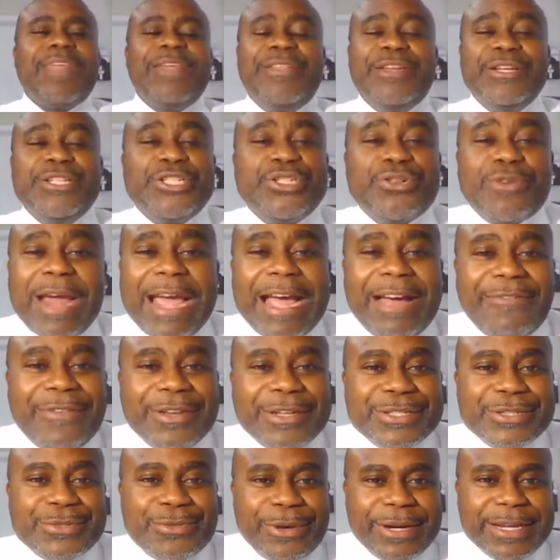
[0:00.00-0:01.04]
the
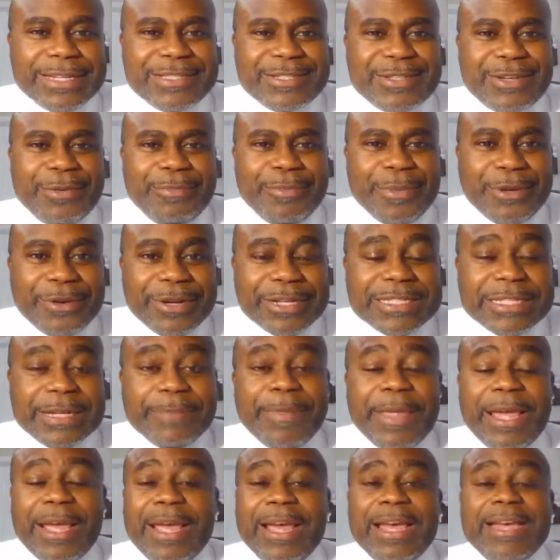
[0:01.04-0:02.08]
Travelers Rest community.
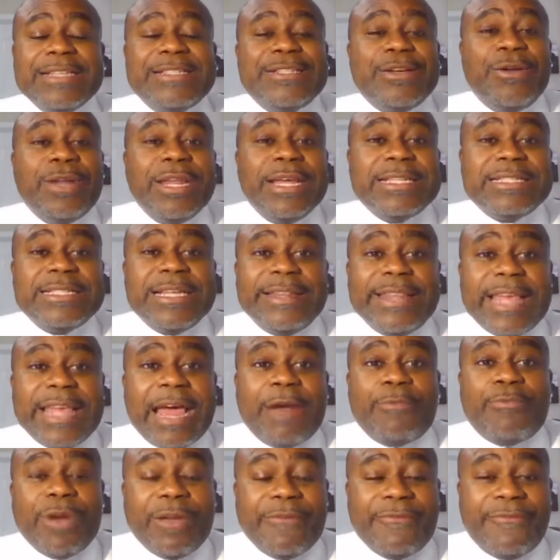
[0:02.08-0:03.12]
So listen,
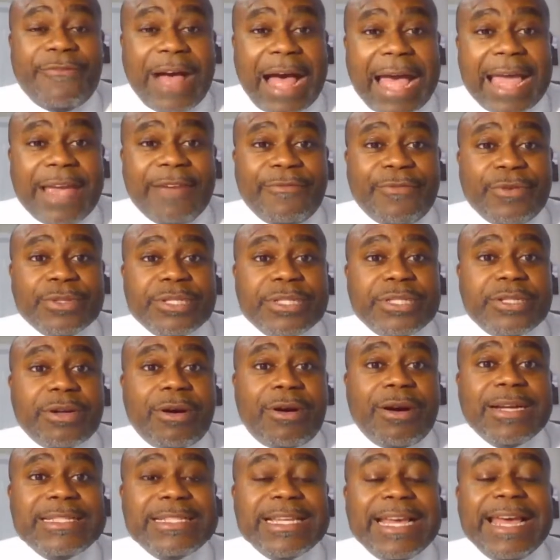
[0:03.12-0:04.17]
that revival
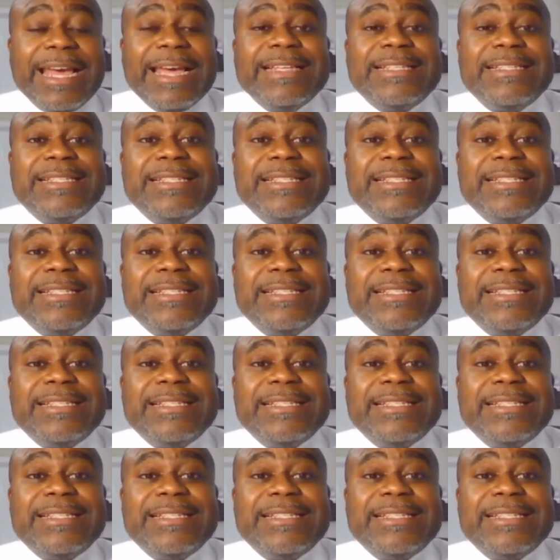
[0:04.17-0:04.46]
starts at